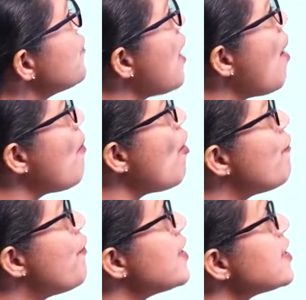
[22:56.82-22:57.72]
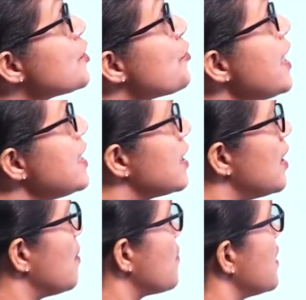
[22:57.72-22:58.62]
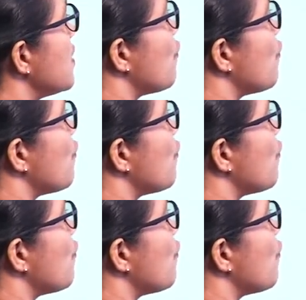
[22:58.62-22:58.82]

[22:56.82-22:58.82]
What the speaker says: sum of first 3 terms is